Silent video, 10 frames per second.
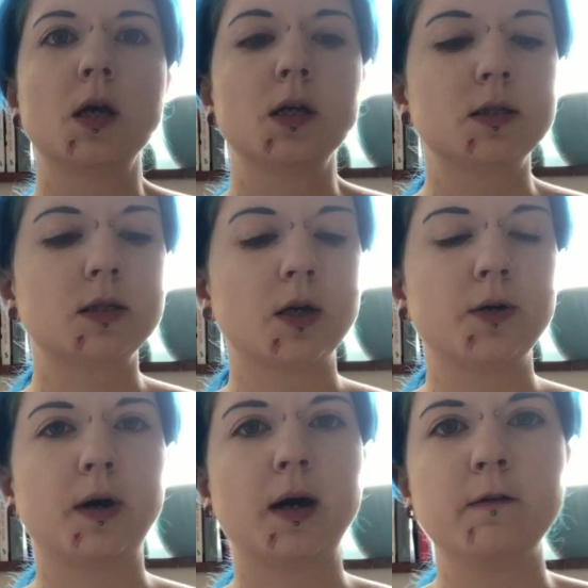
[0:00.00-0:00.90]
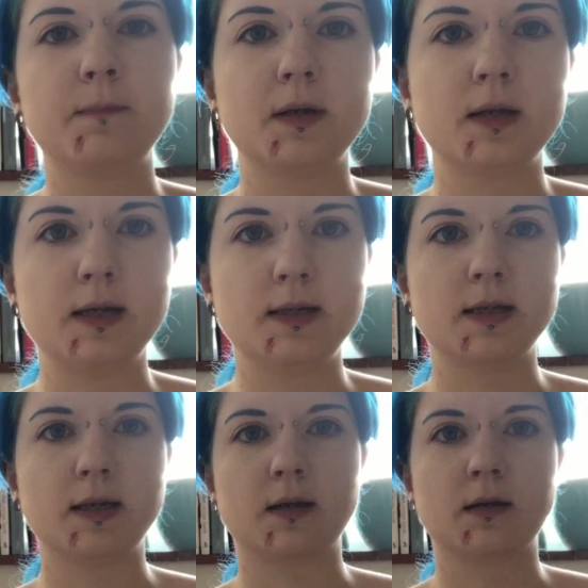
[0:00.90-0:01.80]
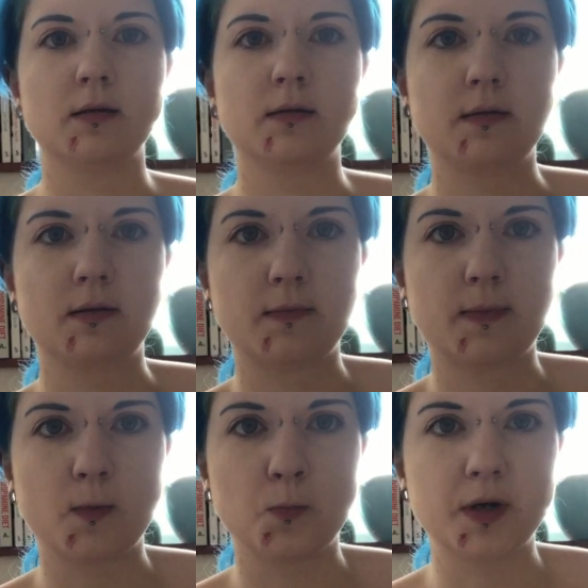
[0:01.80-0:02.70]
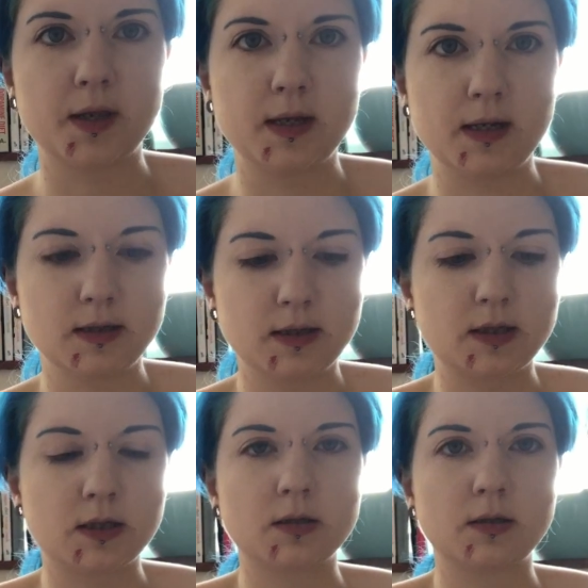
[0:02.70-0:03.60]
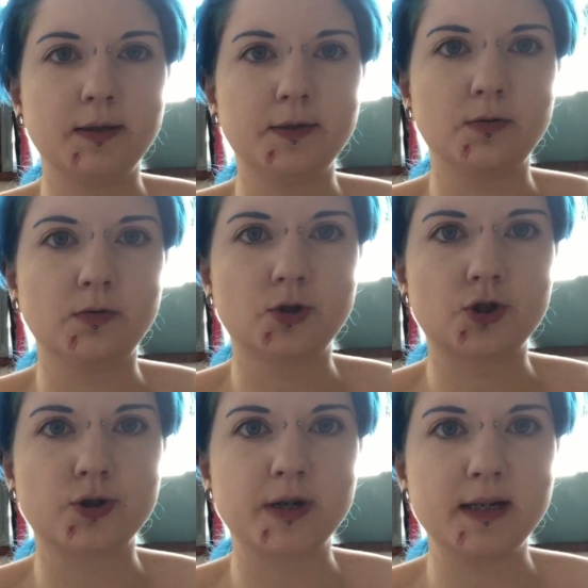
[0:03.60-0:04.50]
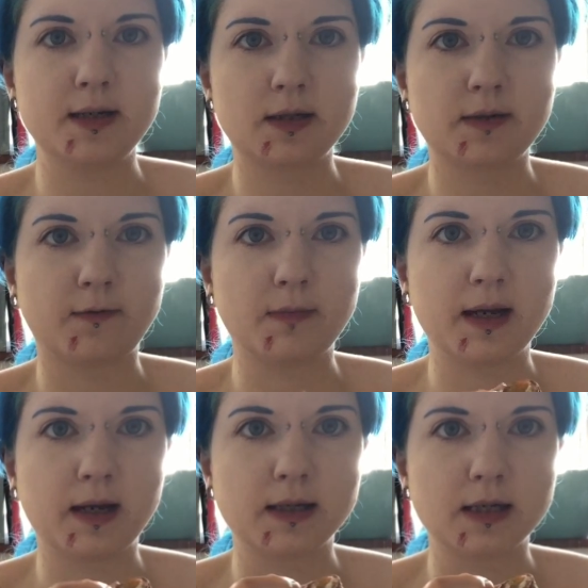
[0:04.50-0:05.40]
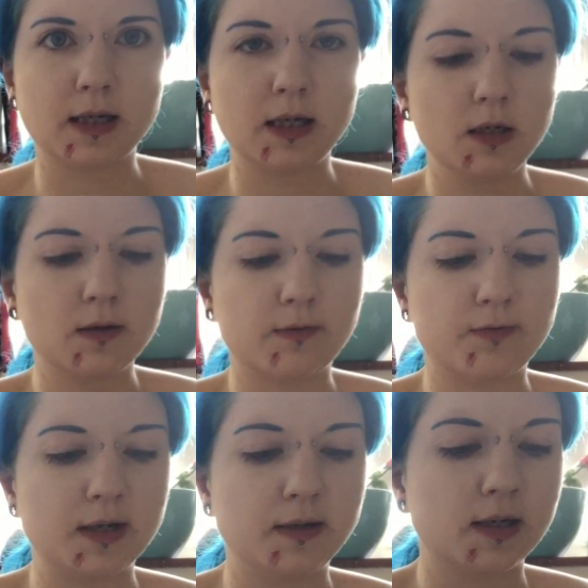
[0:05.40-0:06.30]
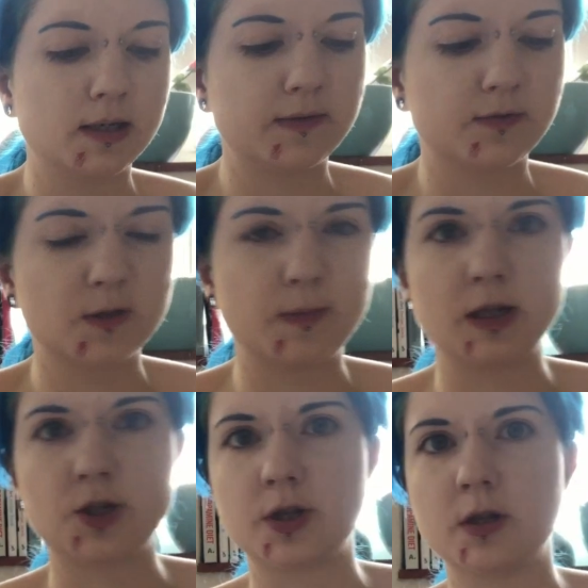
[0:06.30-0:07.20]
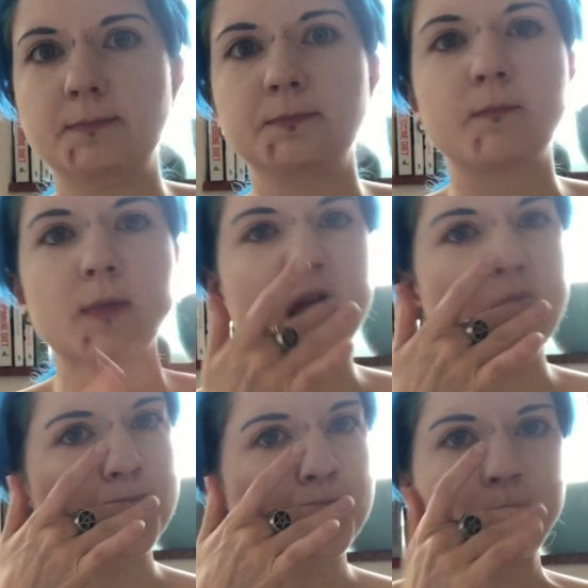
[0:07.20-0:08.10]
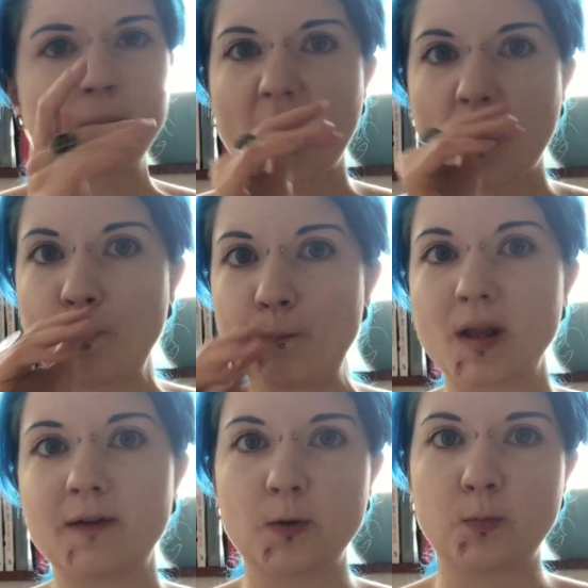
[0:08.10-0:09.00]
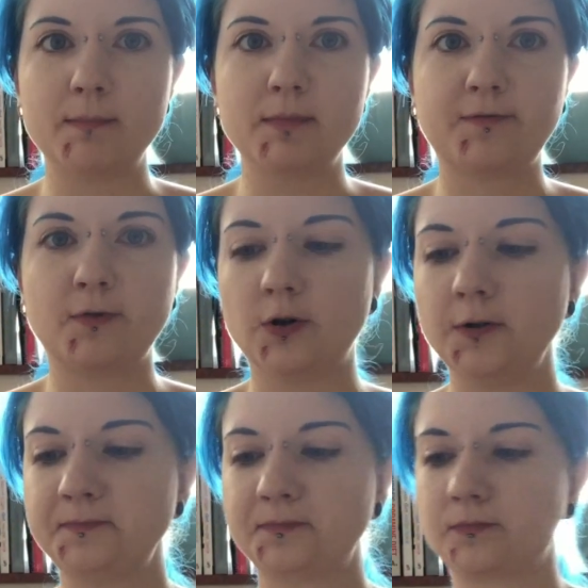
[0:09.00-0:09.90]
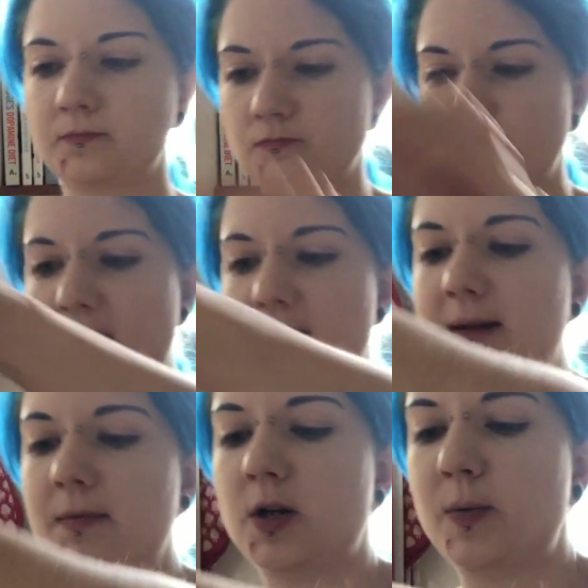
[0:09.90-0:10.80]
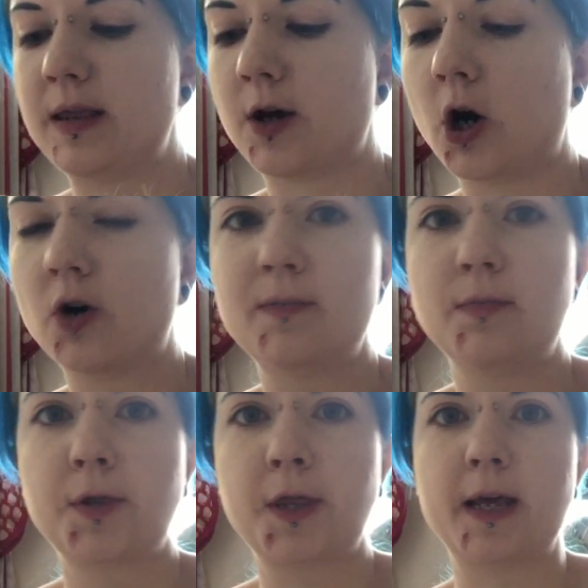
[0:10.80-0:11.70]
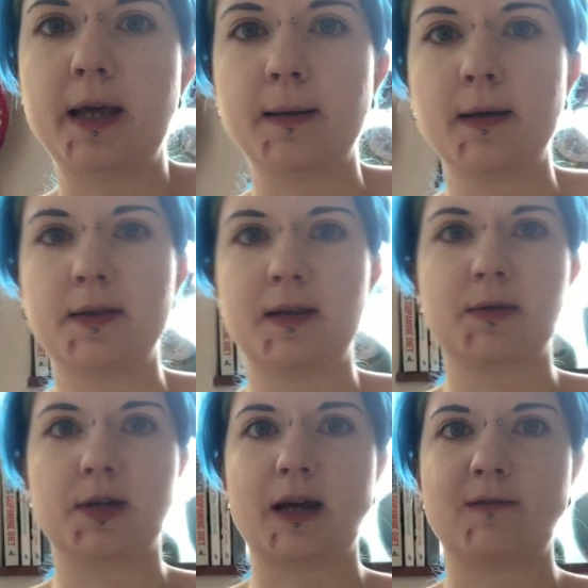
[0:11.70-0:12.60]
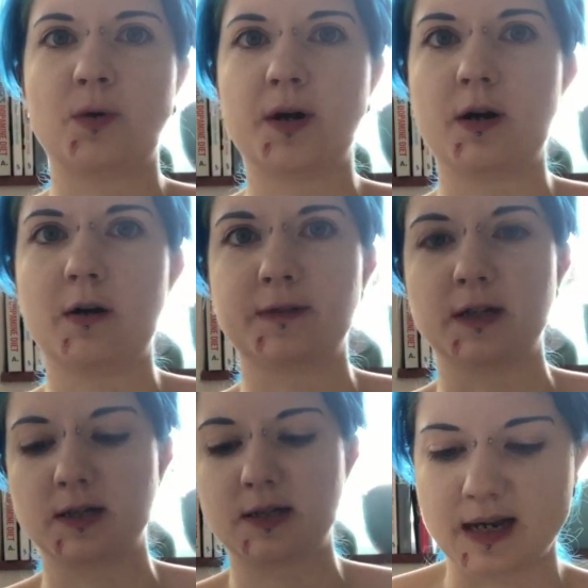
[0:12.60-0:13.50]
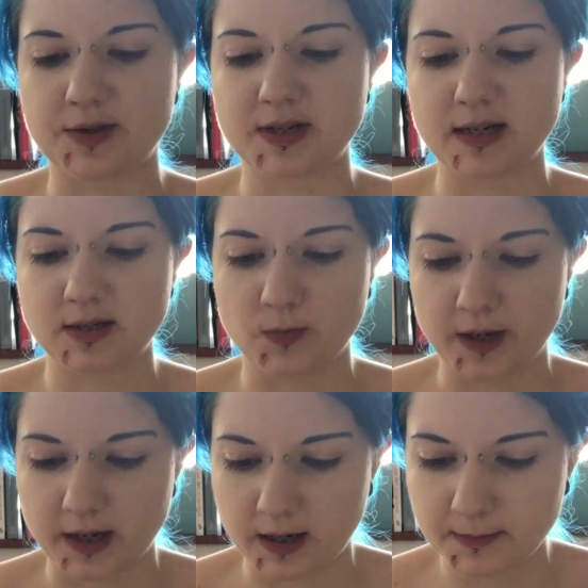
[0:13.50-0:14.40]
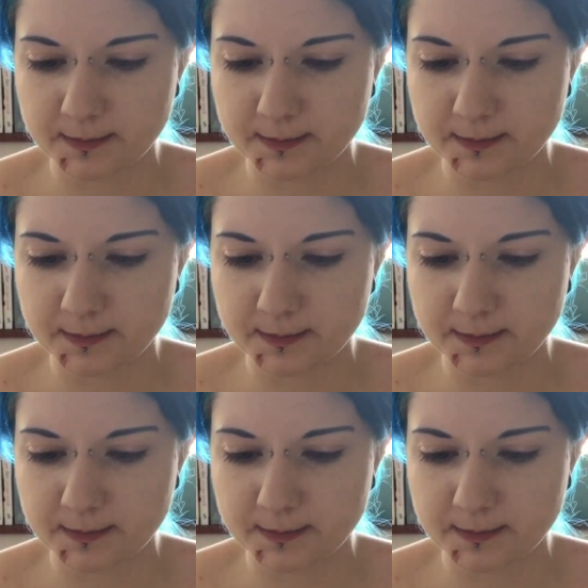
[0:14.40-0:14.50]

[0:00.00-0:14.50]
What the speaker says: So I've been eating one of these little treats from Higgidy. They're really nice, they've got spinach in them. I've had one before, and then I'm gonna eat the horrible thing, and then I'm gonna have one after to take the taste away.